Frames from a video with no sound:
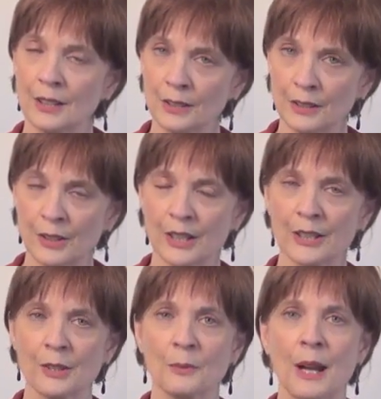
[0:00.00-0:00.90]

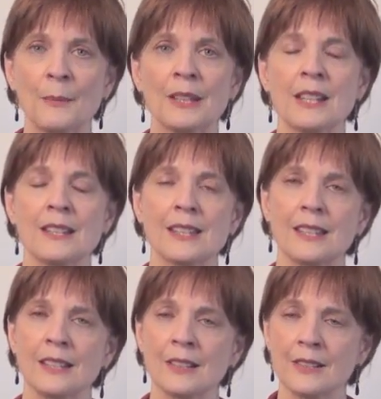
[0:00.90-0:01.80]
Look at the remedies
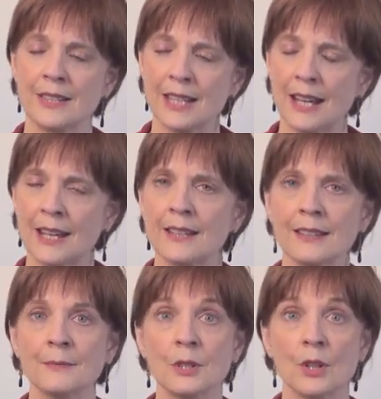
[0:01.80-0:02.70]
here,
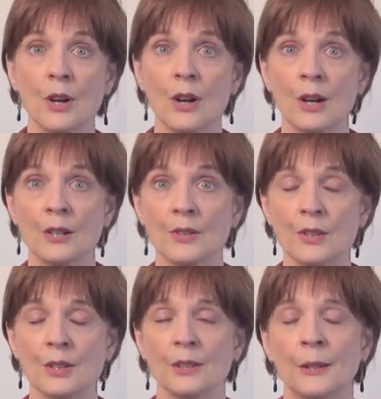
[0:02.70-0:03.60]
take them to
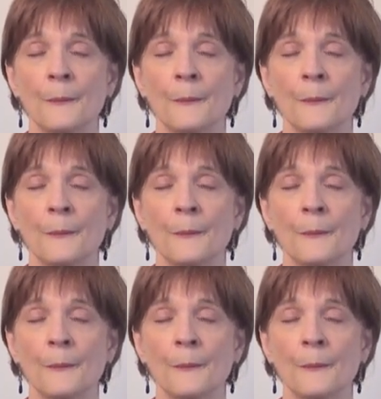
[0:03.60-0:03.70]
heart.